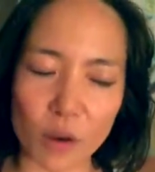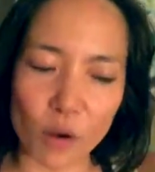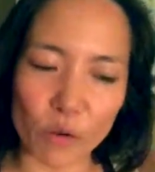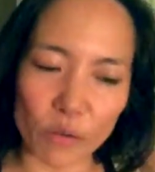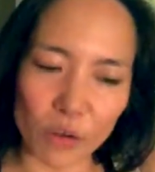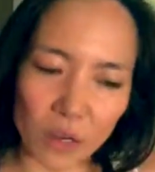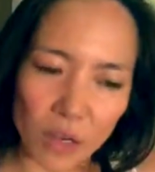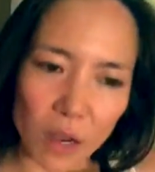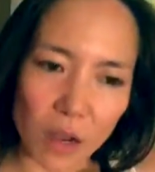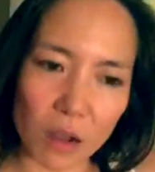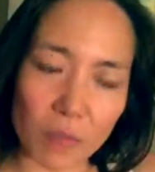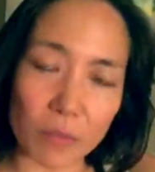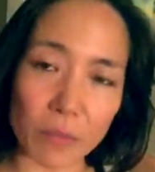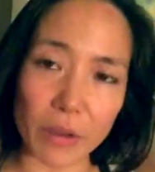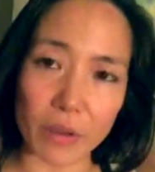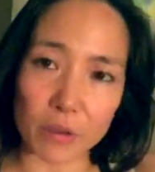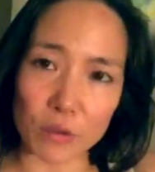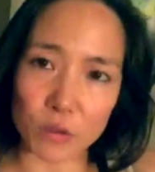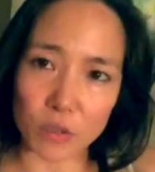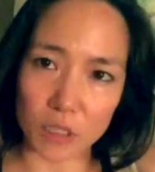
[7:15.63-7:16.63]
overcome
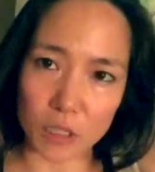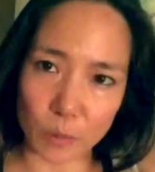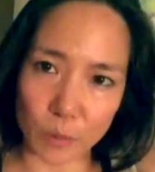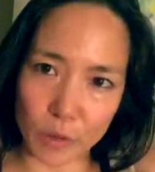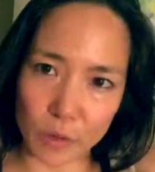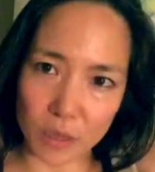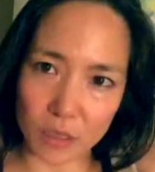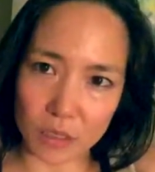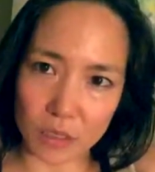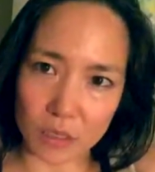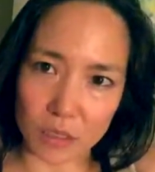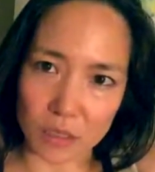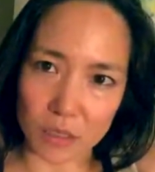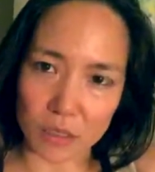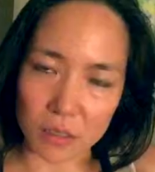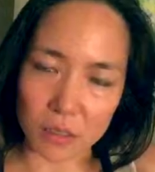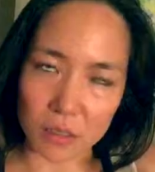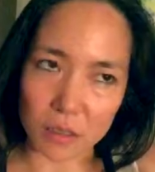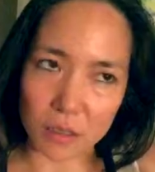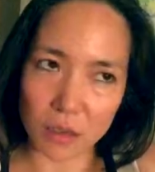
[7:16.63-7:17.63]
by those
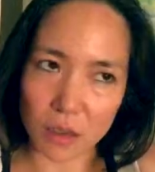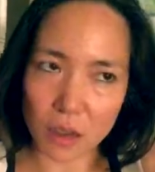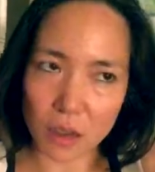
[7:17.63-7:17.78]
experiences,